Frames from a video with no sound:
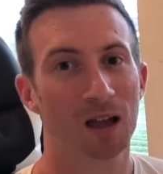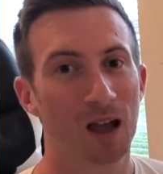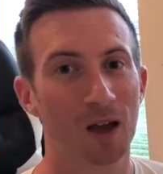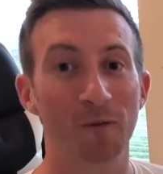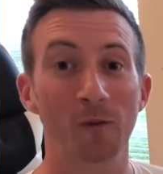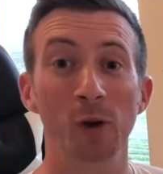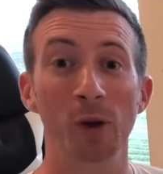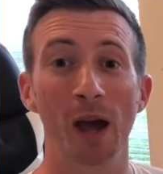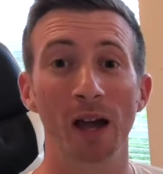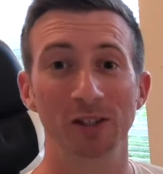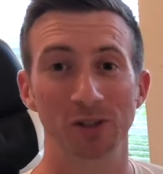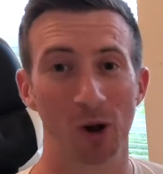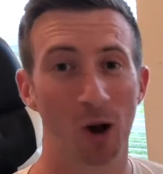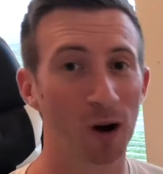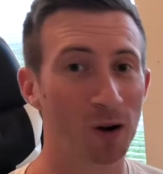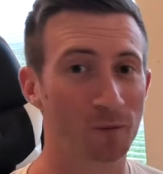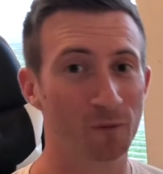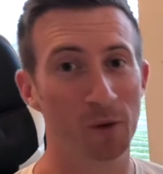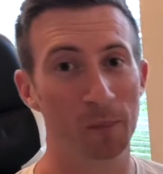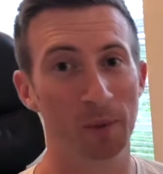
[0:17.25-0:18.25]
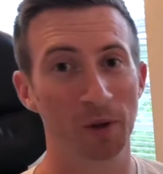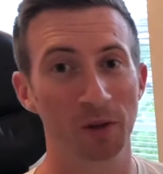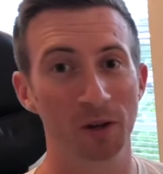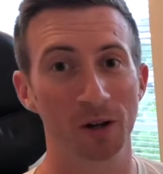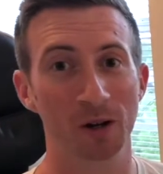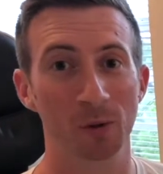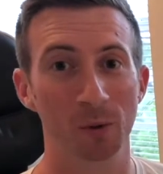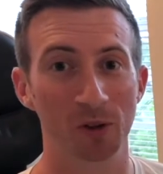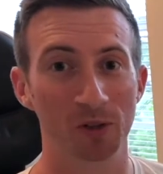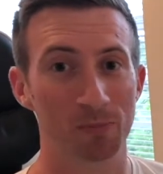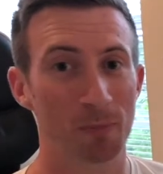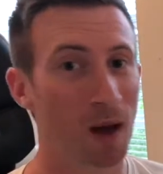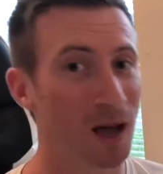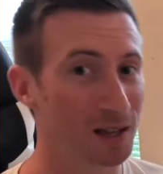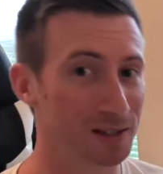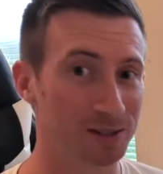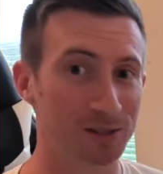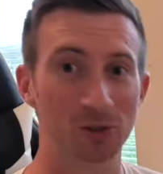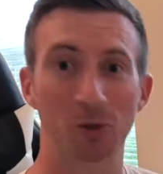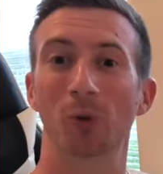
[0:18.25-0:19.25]
If you guys aren't familiar with
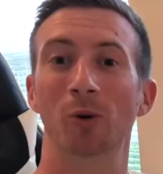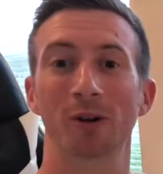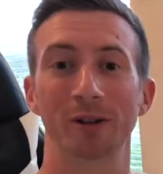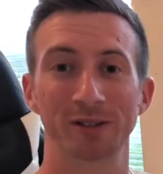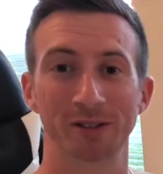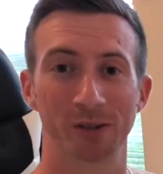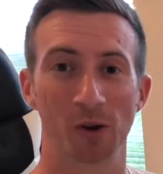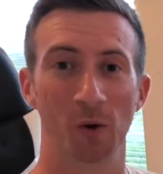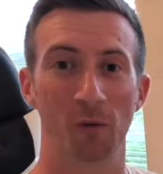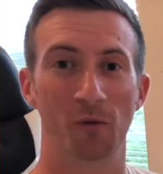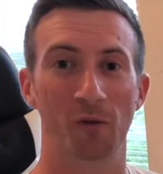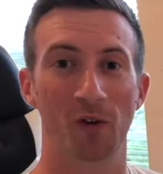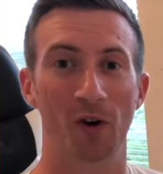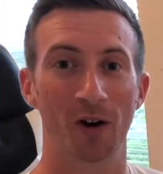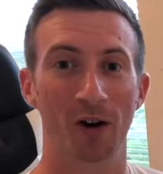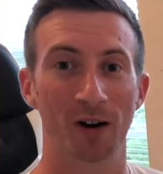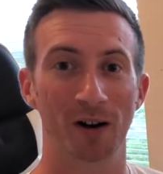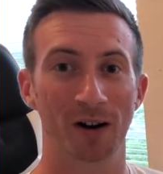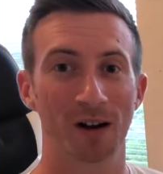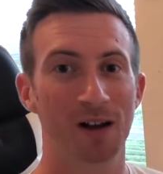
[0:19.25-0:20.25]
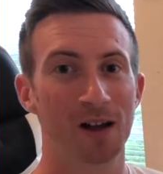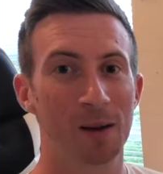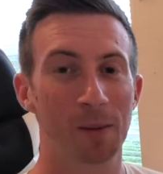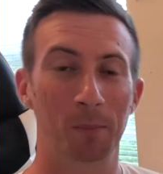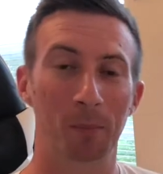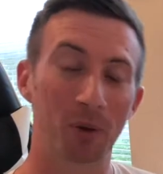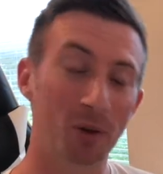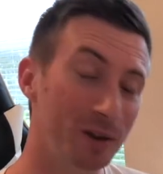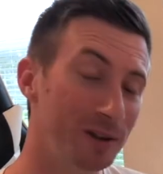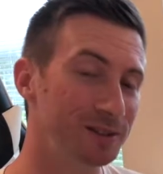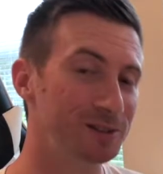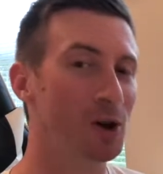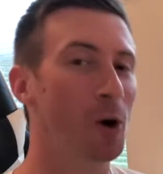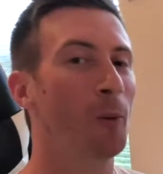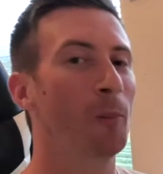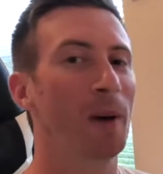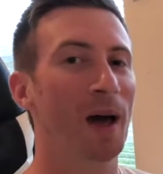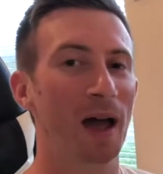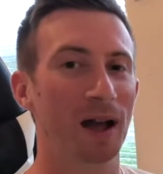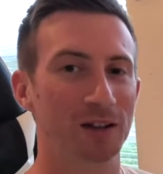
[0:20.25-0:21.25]
my story so far, please
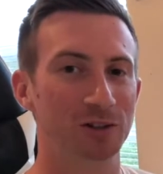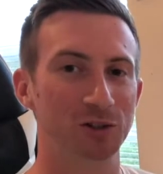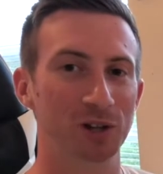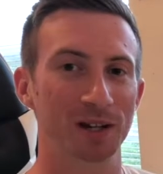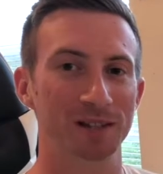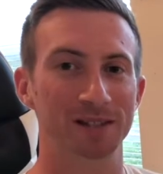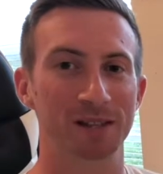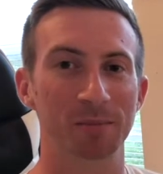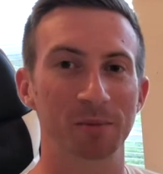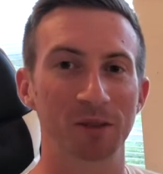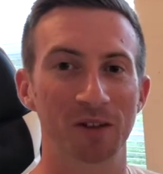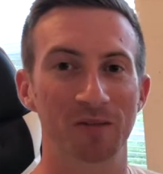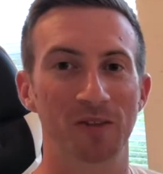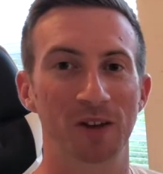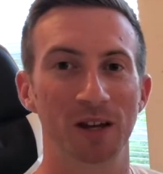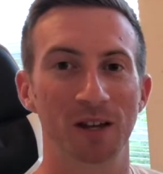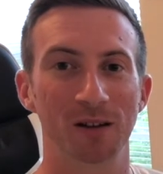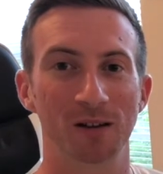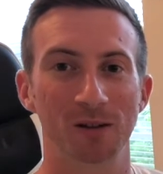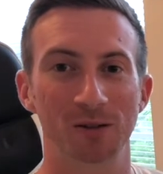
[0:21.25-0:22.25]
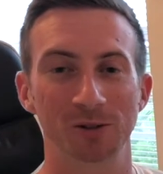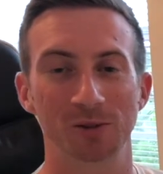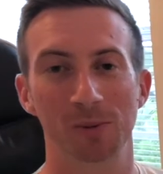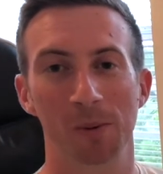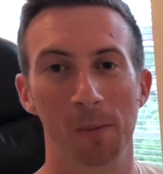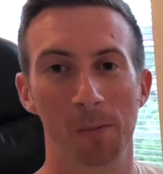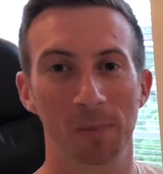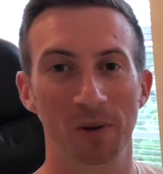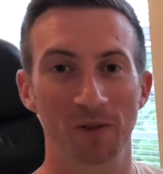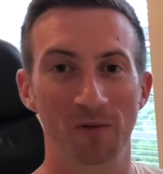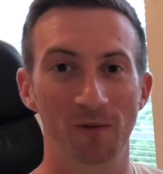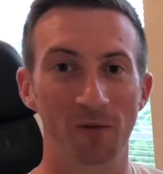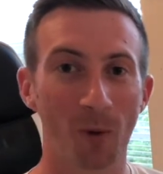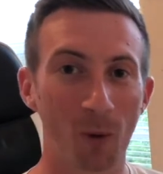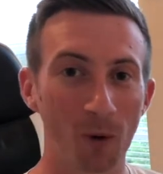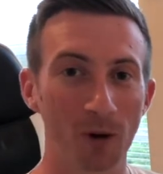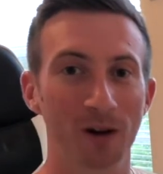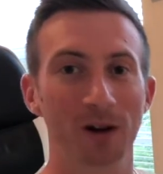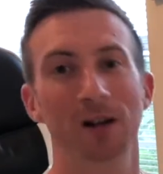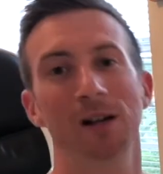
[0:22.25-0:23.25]
go back, check some of the videos
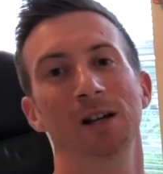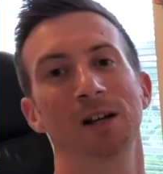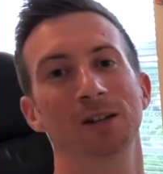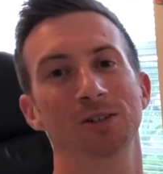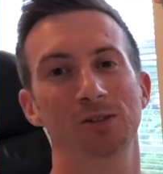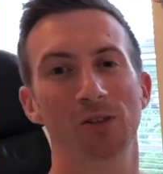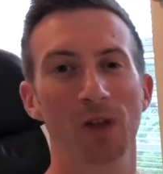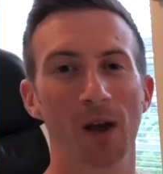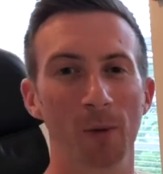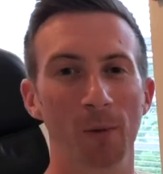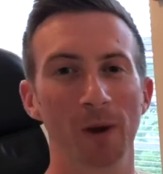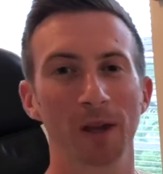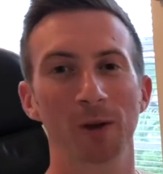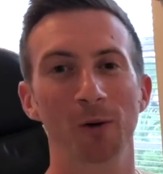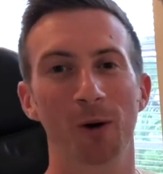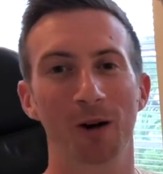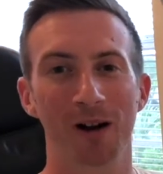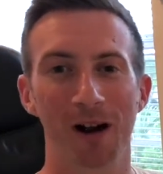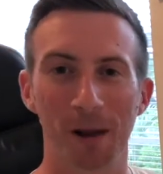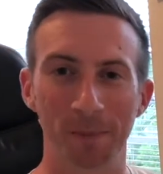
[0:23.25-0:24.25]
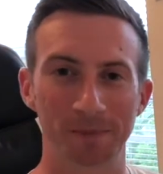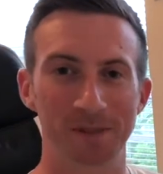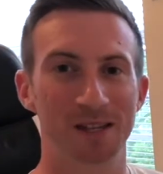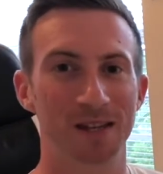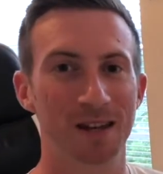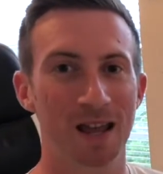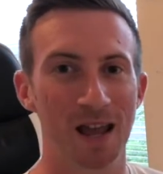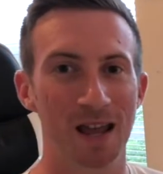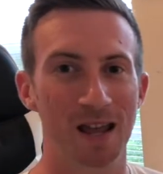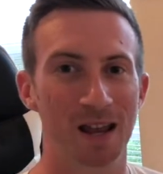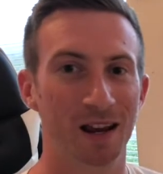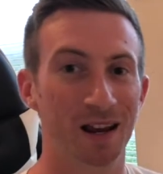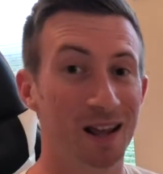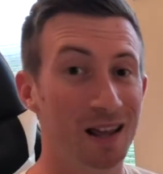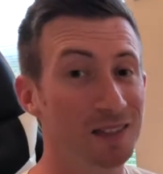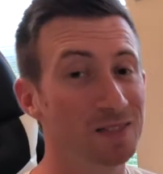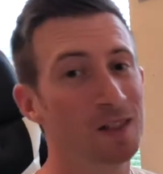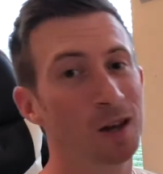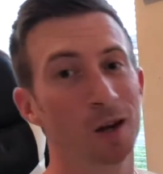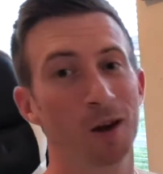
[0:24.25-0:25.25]
before, so that way you are up to date and
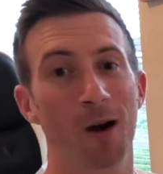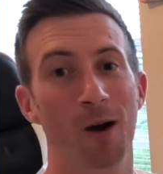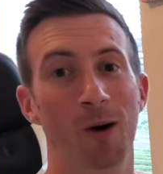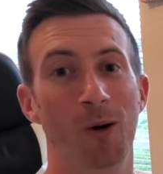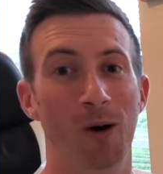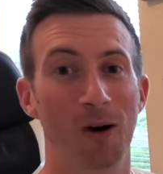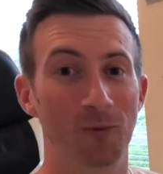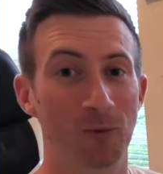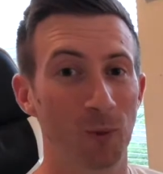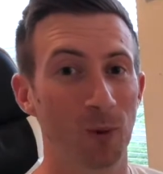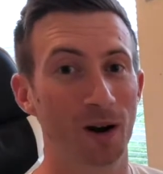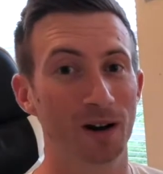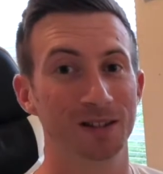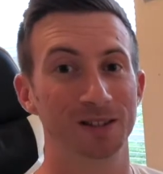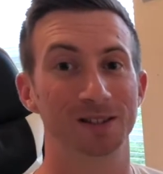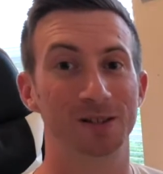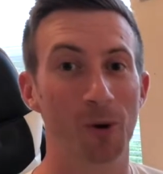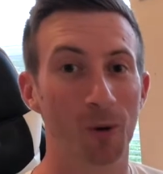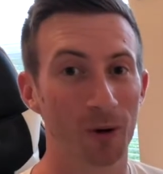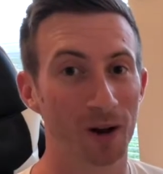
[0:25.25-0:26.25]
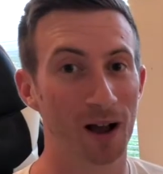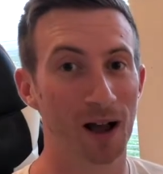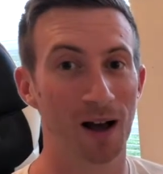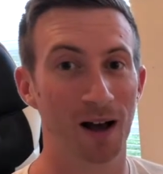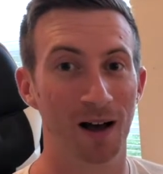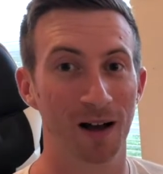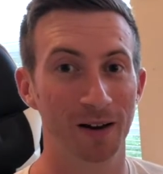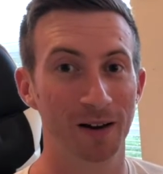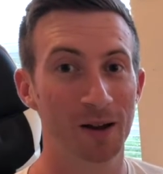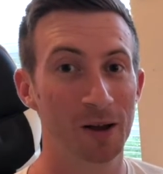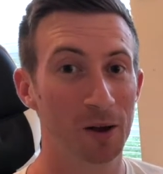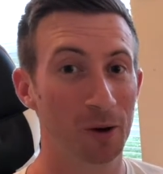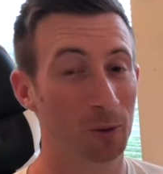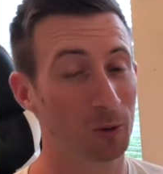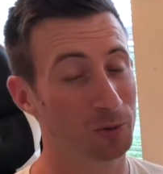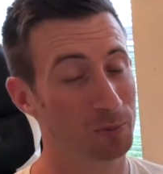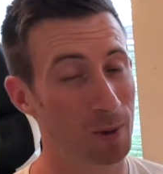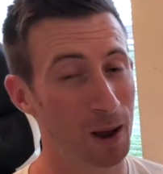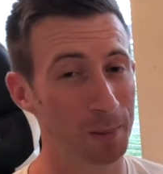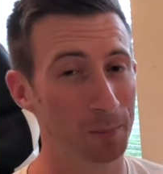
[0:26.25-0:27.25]
in the know of what is going on
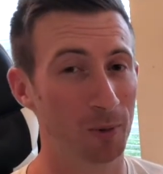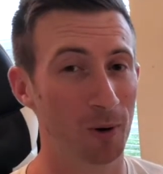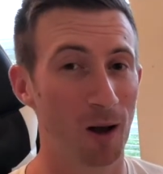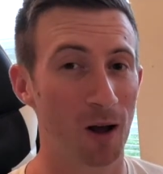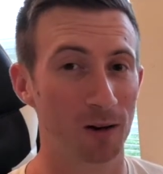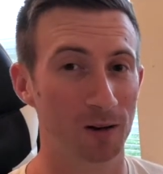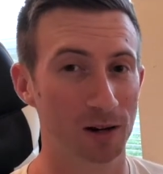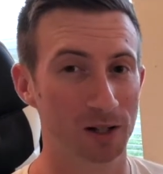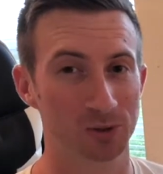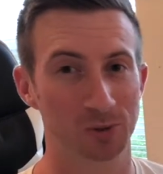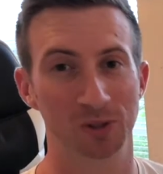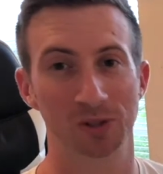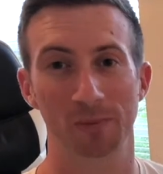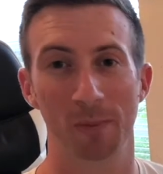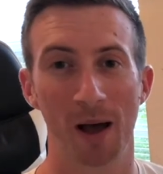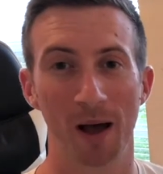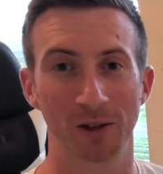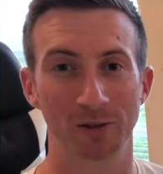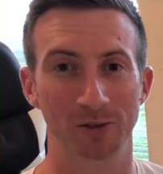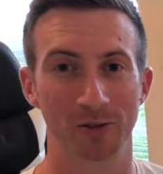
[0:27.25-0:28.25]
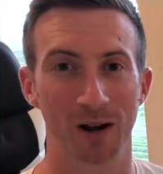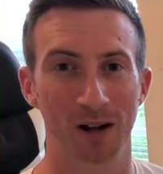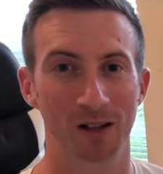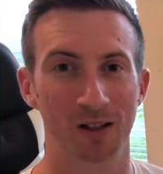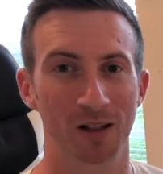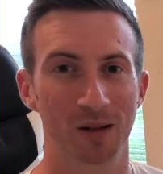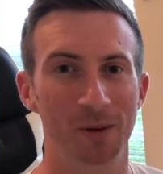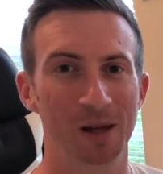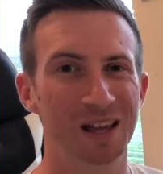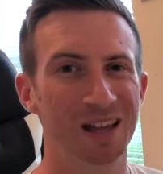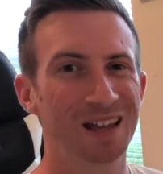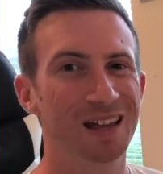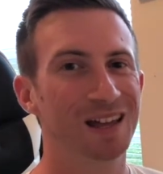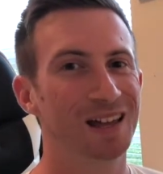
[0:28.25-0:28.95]
with my progress with Smile Direct Club.